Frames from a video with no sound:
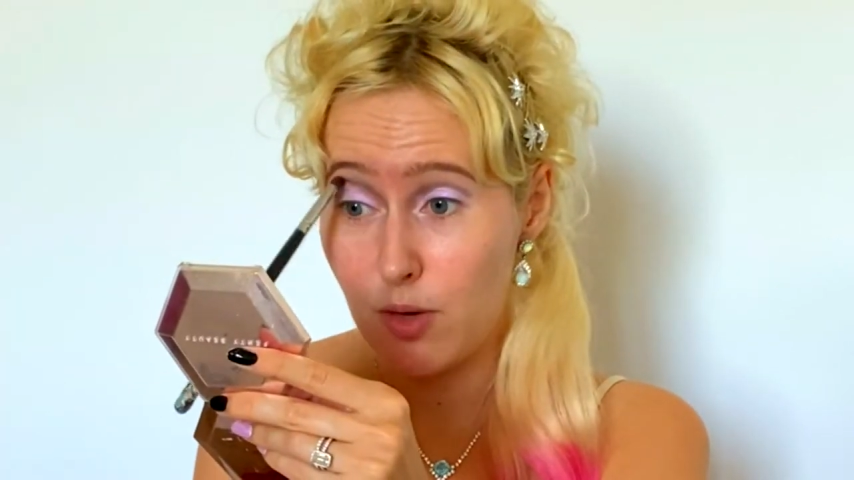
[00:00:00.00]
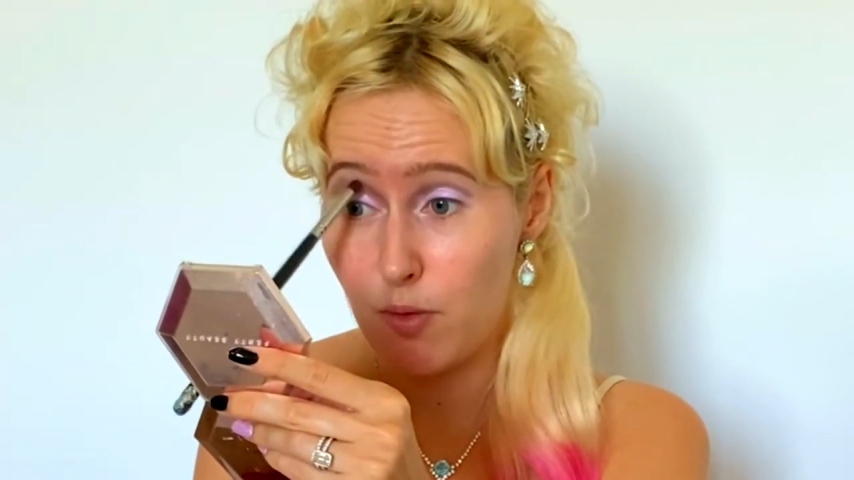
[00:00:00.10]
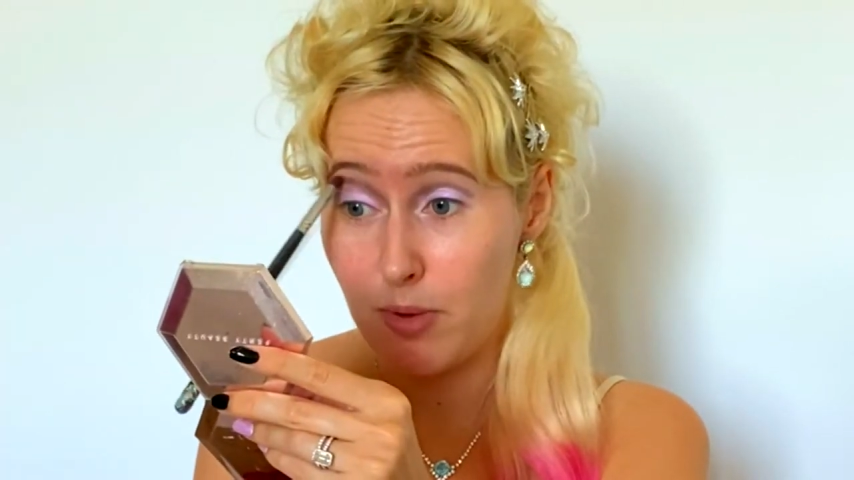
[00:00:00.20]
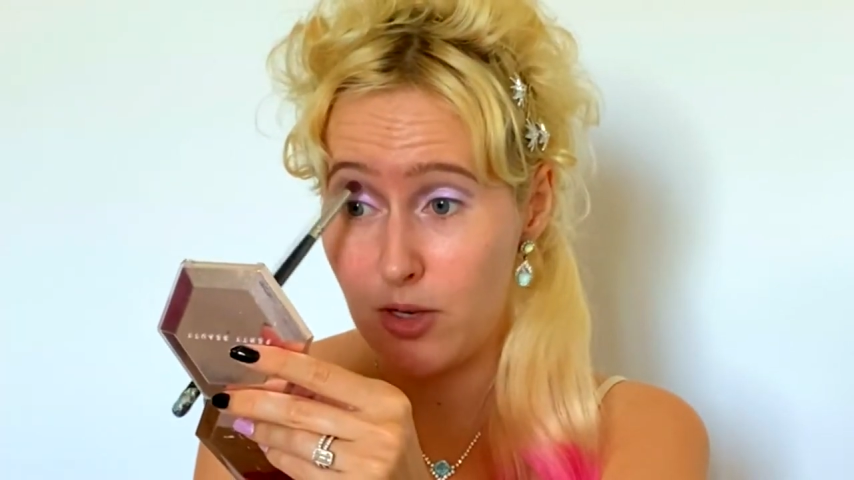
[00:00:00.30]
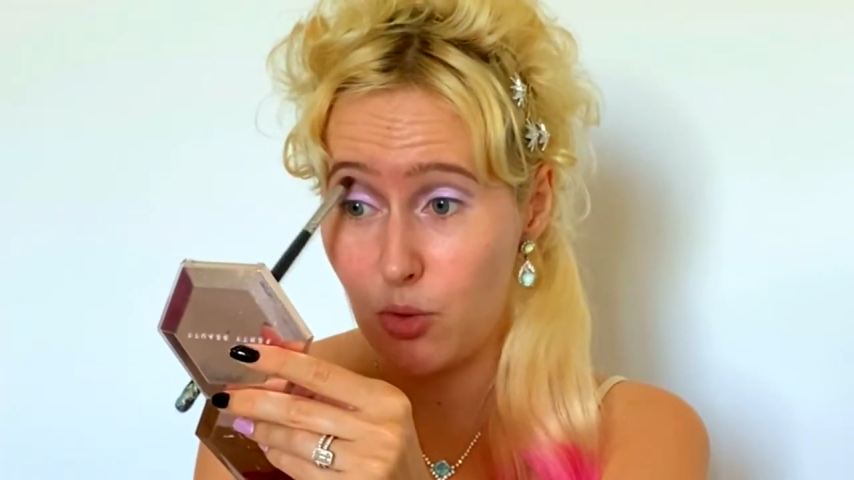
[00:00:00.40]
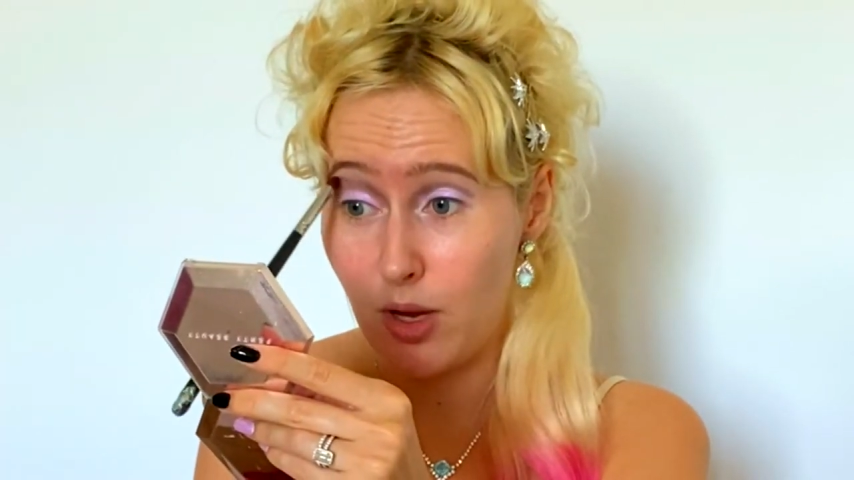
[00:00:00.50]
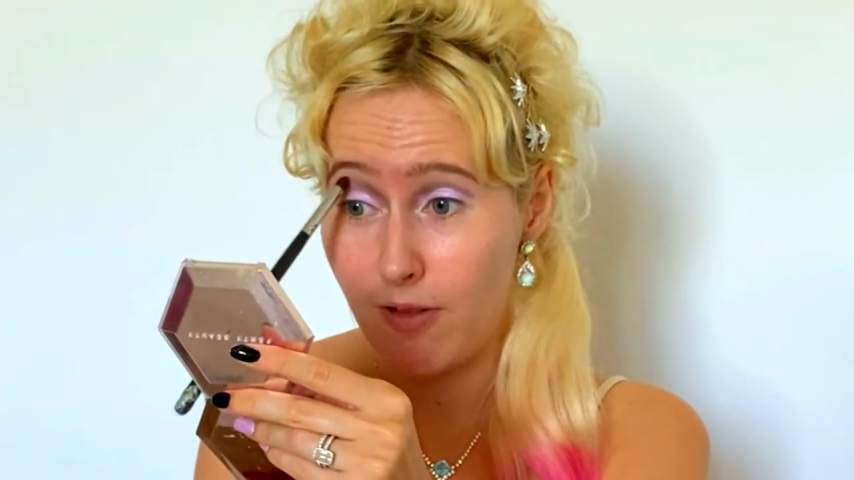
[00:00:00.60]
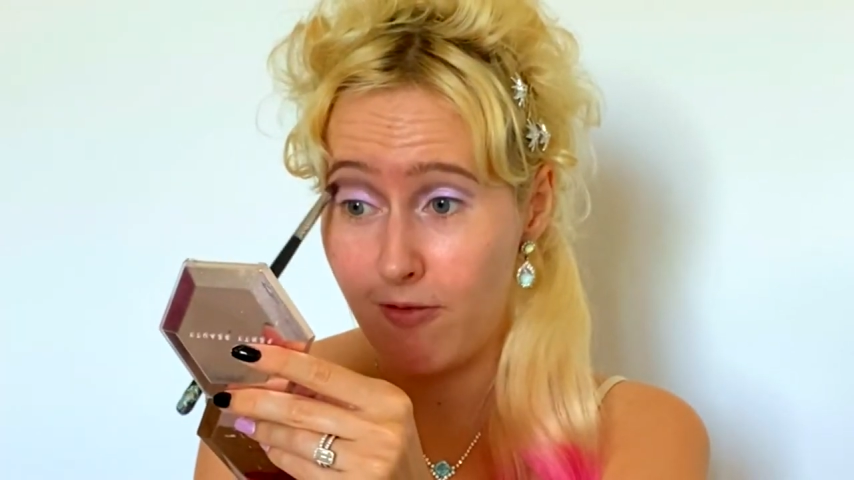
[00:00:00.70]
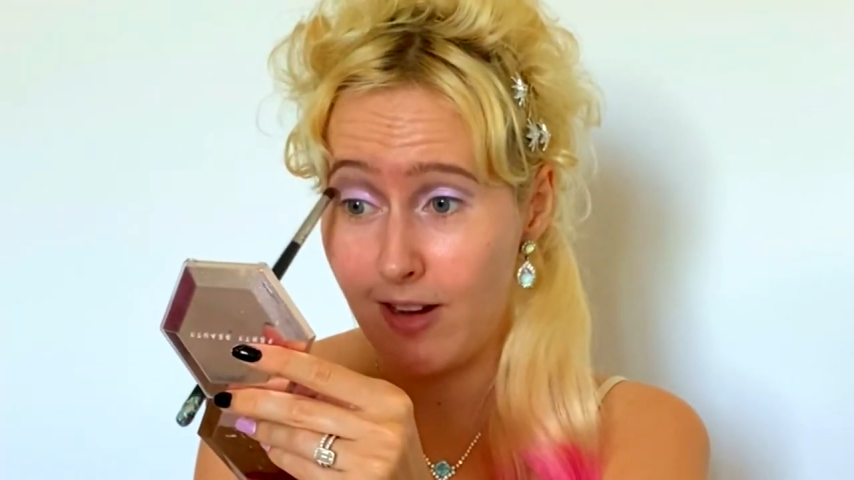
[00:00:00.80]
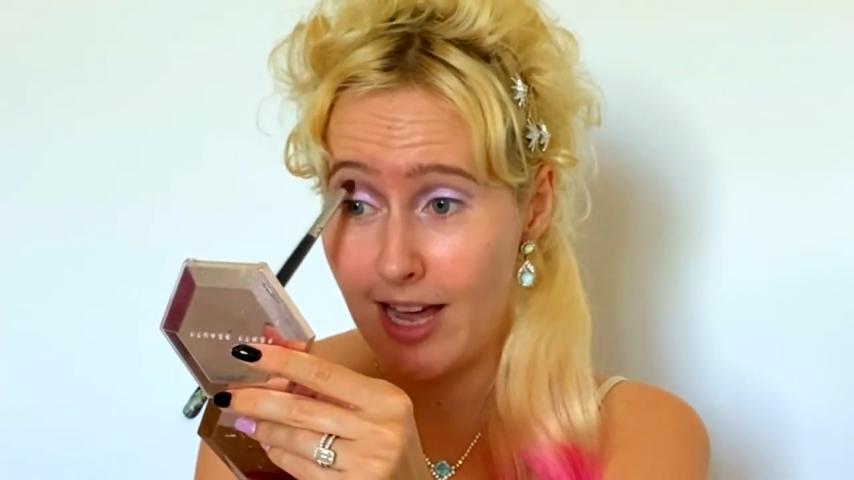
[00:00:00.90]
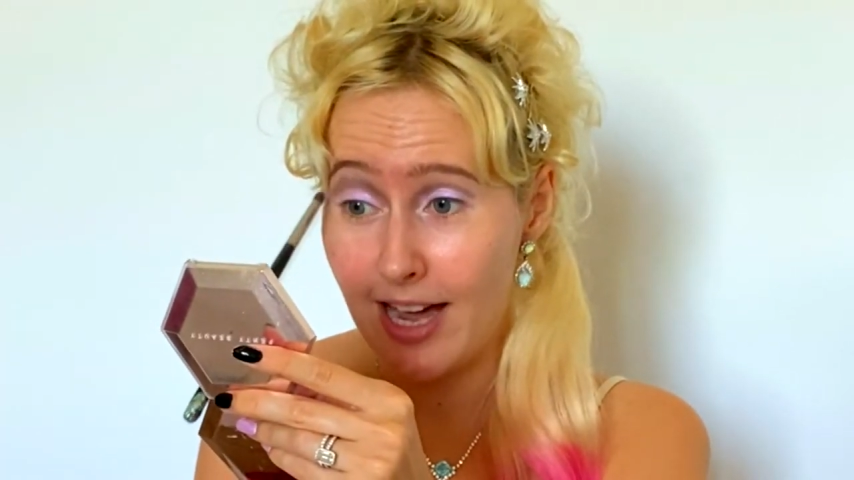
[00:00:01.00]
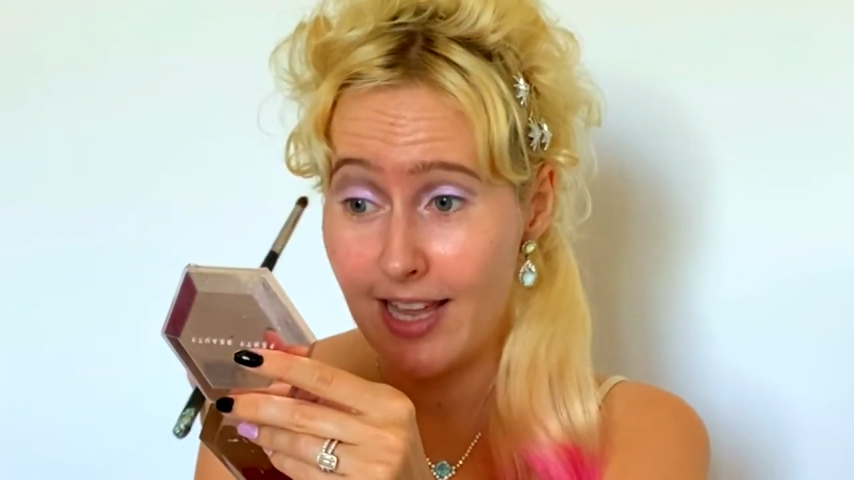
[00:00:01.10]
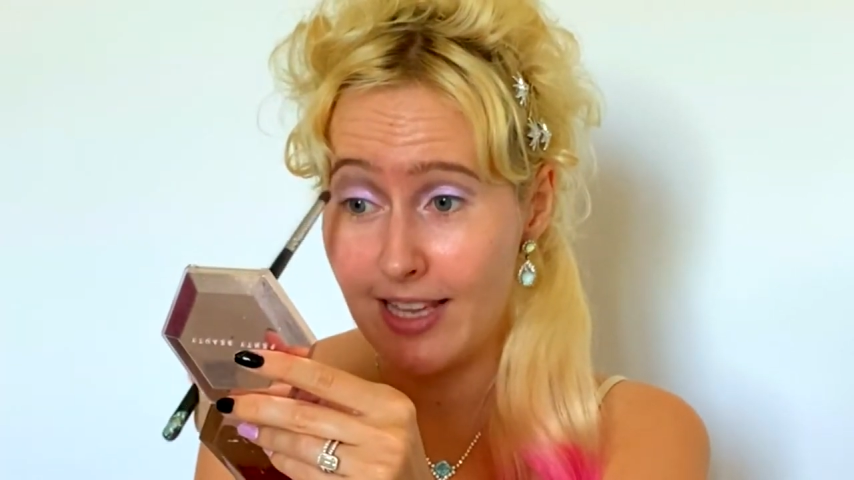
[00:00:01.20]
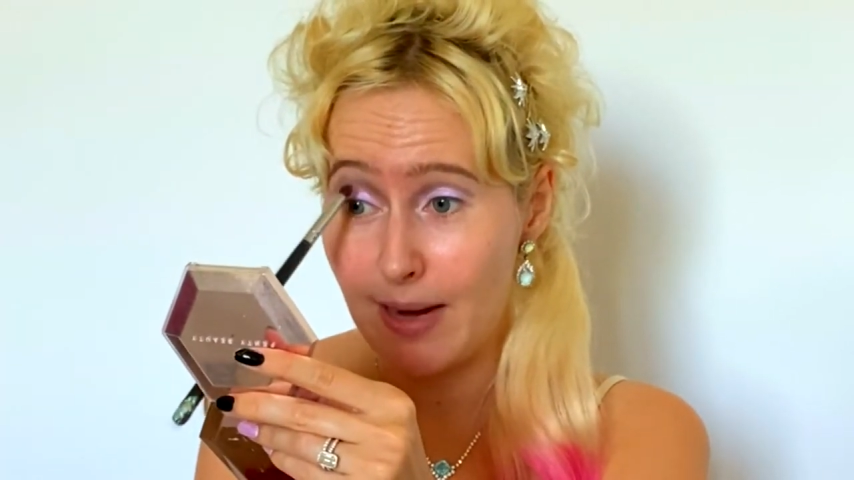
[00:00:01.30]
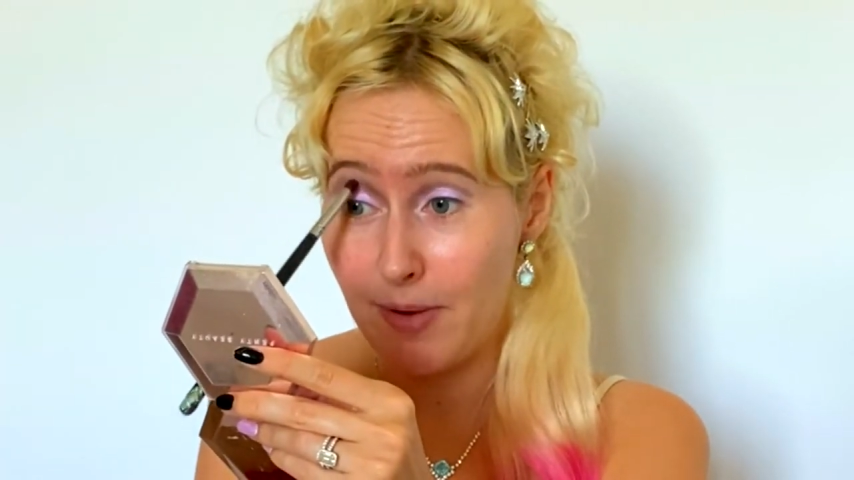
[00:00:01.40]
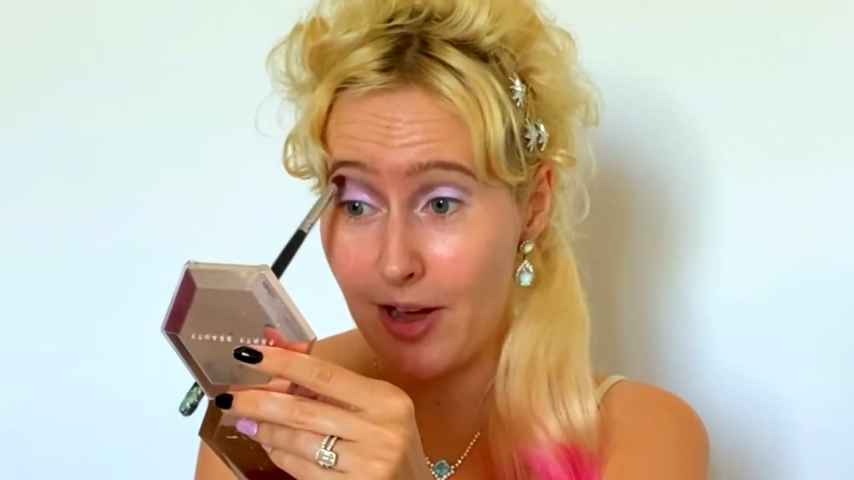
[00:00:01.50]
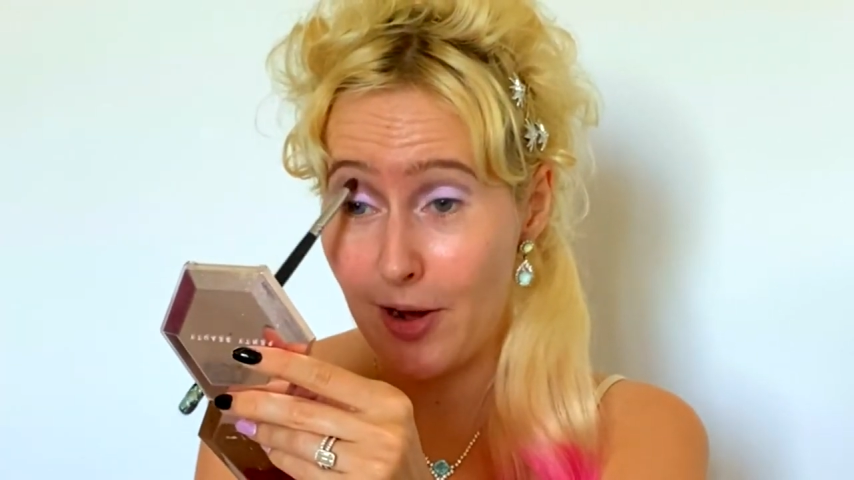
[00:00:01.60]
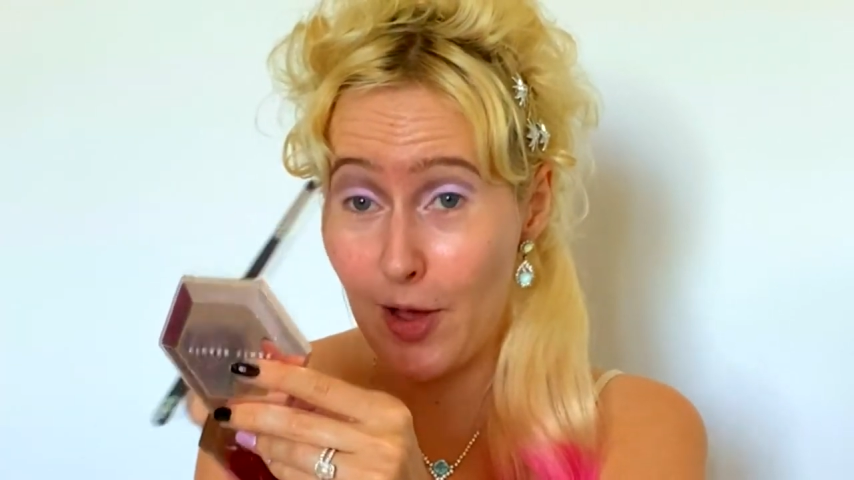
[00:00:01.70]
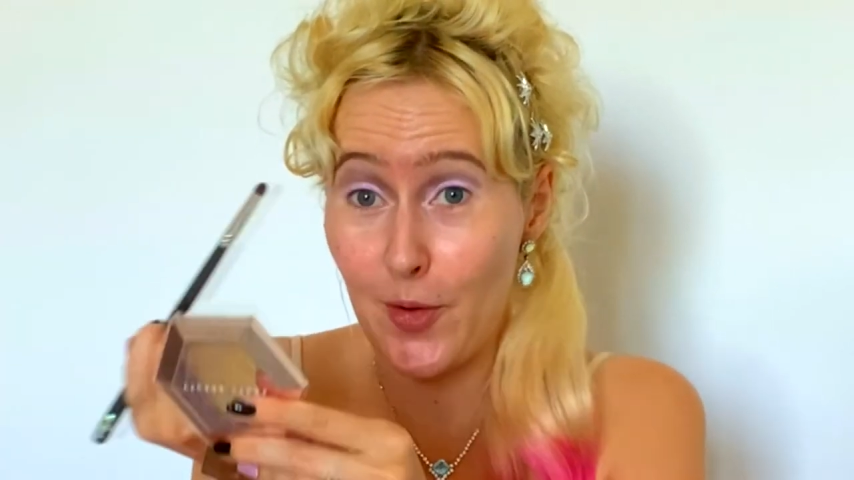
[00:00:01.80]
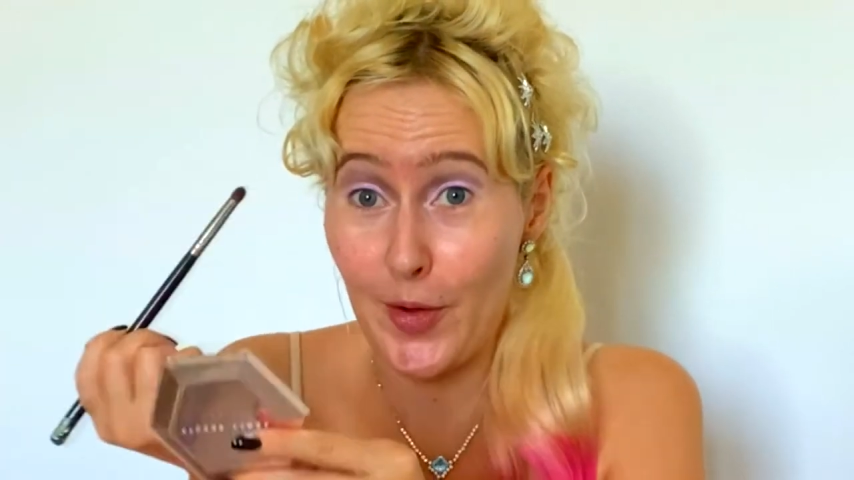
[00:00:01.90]
she would be doing a flight, and I'm kind
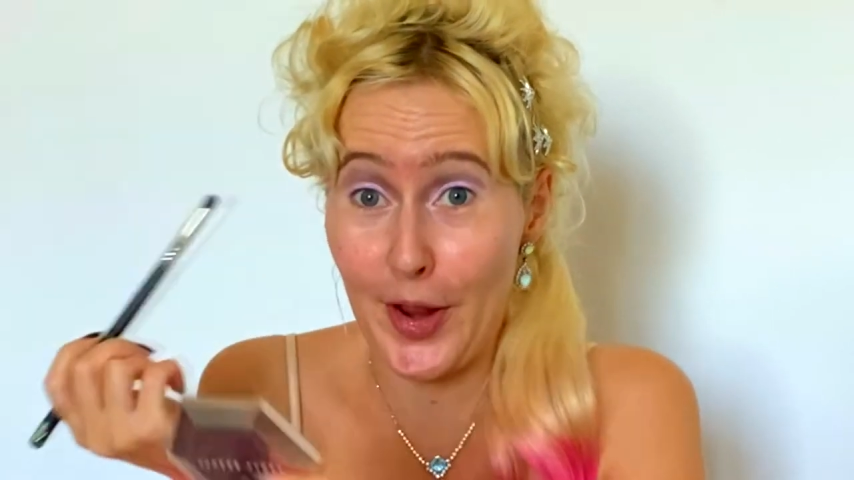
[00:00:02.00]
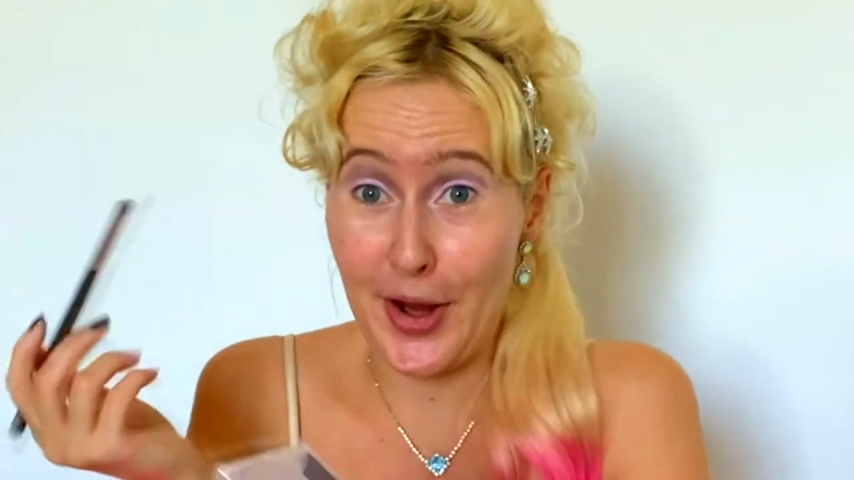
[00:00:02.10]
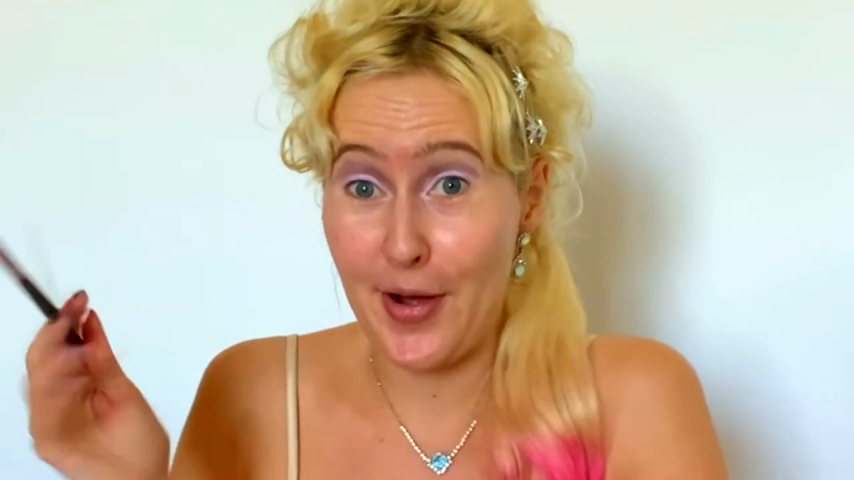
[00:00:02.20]
of like, okay,